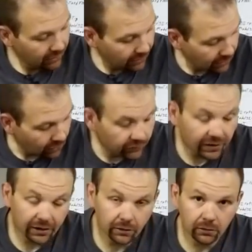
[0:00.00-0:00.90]
over
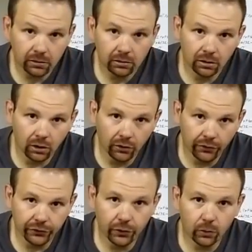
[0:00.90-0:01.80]
here on the
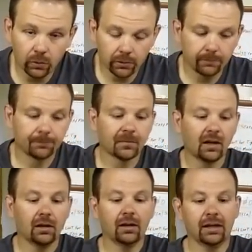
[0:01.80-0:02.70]
door,
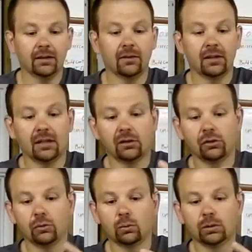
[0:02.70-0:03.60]
and then you
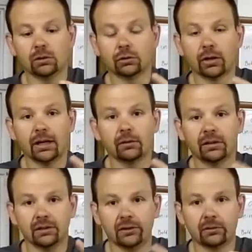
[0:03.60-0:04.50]
will ground it.
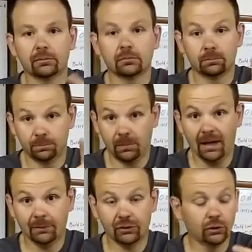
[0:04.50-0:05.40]
I'm
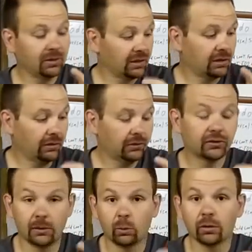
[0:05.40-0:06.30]
assuming
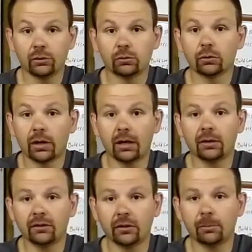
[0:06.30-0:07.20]
somewhere you'll ground it,
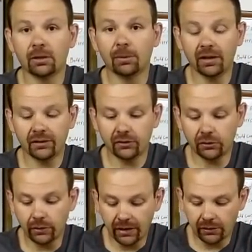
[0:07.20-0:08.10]
there'll be a place to
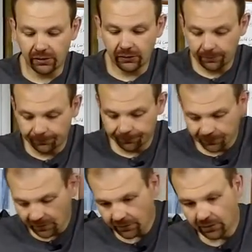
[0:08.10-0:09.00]
ground it.
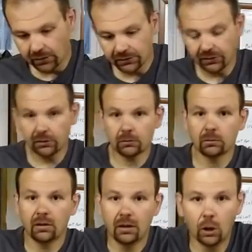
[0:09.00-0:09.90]
So
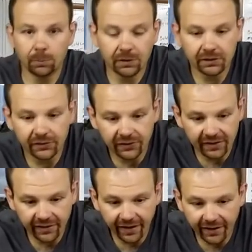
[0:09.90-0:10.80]
hope you can see
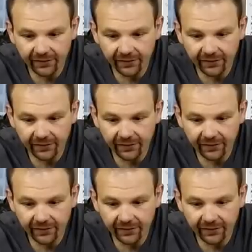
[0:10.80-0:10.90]
that.